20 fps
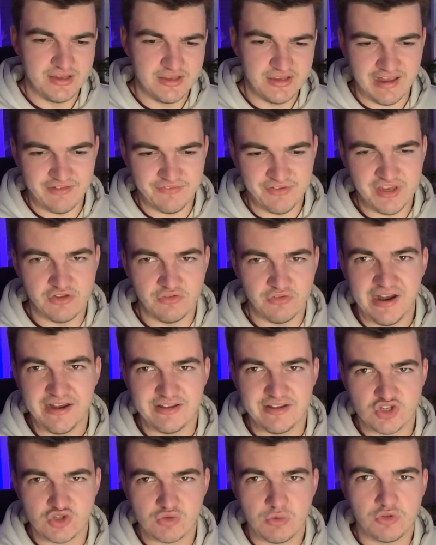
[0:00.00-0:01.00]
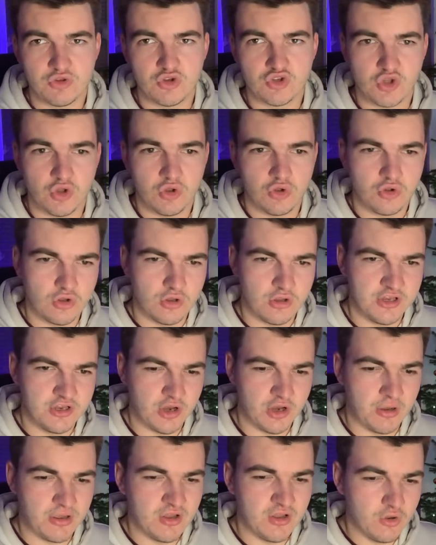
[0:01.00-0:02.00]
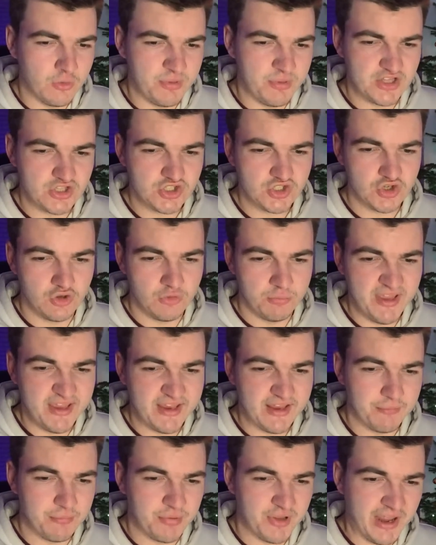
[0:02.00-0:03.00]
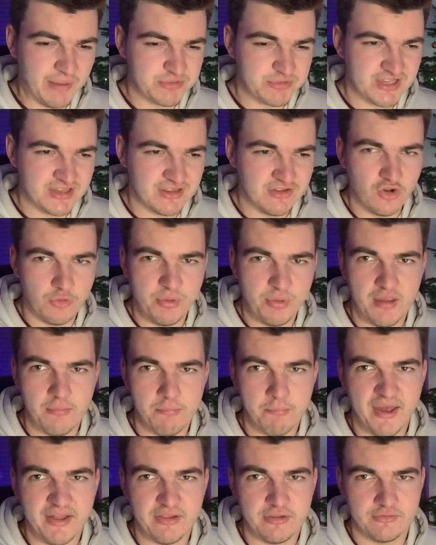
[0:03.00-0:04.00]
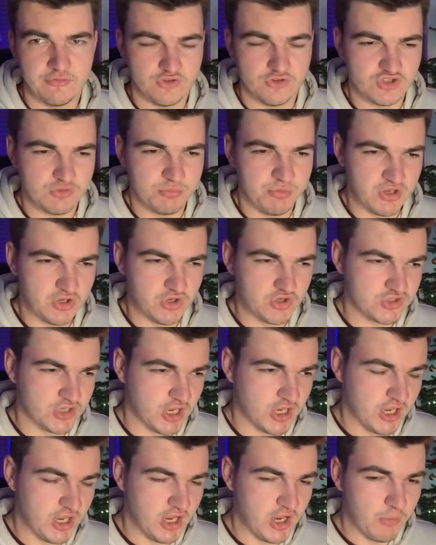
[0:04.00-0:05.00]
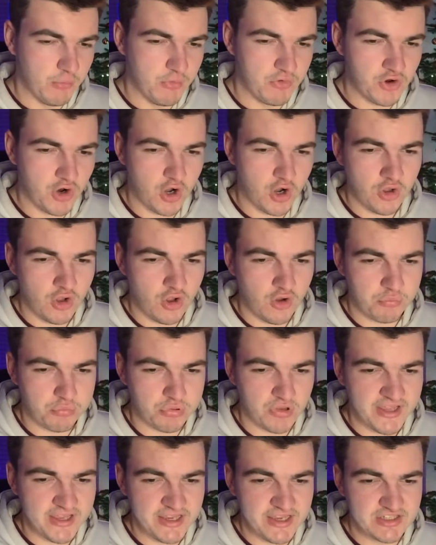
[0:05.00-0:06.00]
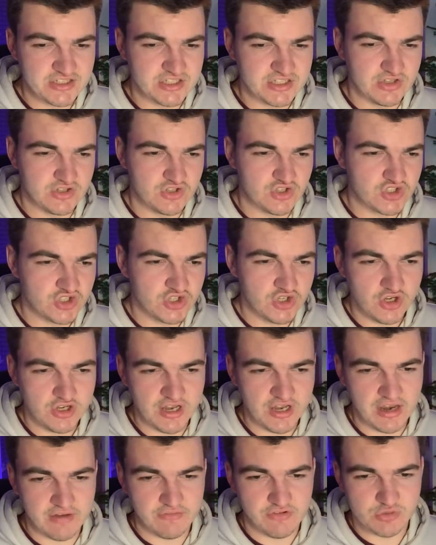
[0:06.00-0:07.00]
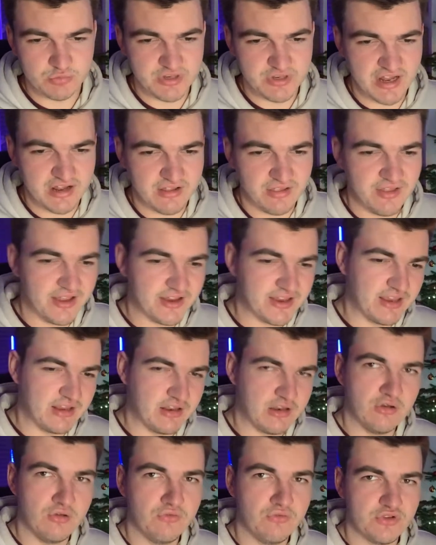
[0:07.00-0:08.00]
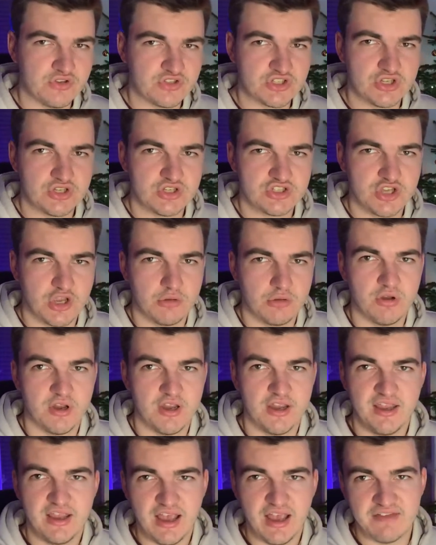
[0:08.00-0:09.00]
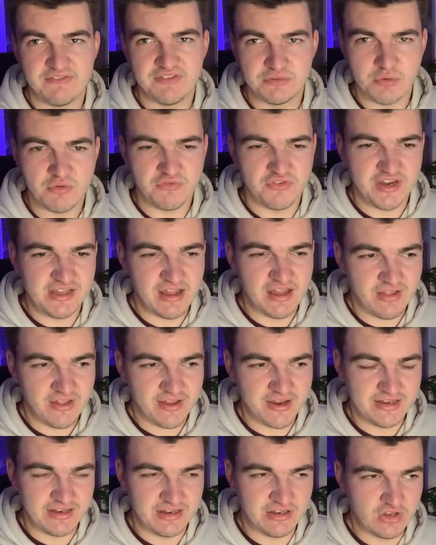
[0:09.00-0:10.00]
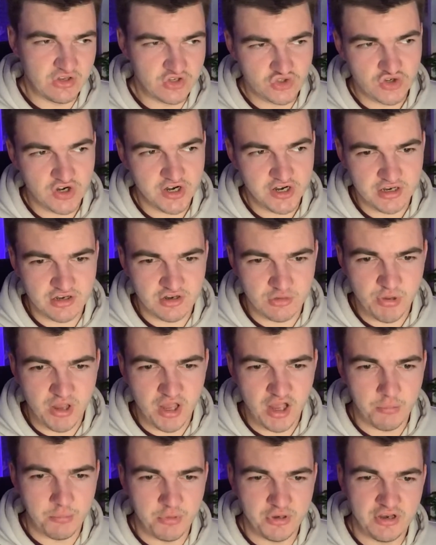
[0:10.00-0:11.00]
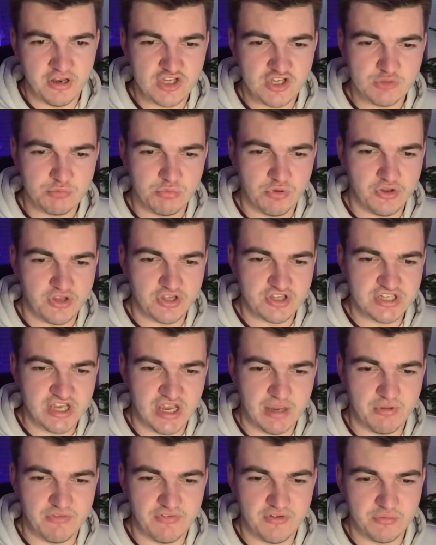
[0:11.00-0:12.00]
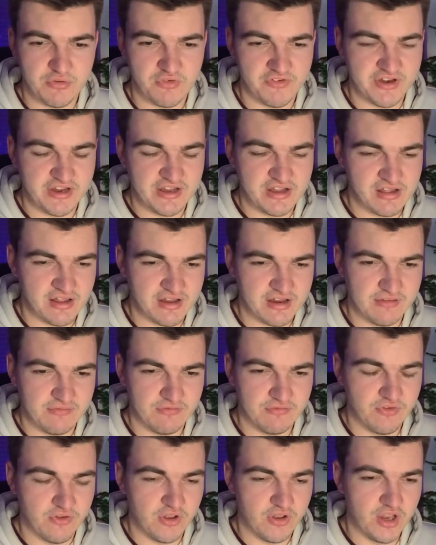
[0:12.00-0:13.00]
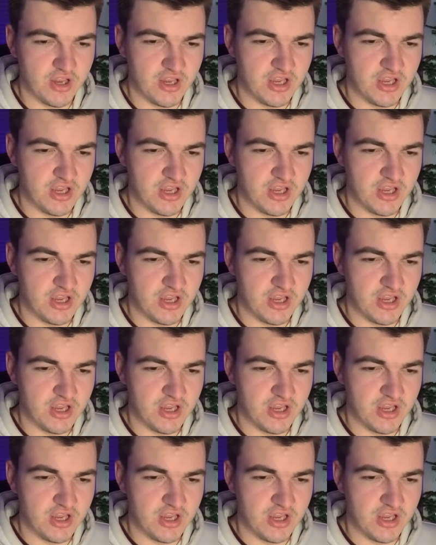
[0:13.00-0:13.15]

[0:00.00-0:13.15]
I think you're right, the squad does look, a little bit too big and perhaps a little bit imbalanced, because we've got a lot of players in certain areas, but then lacking in others. So I think we're really lacking in the striker department at this point in time. I think we're really lacking for,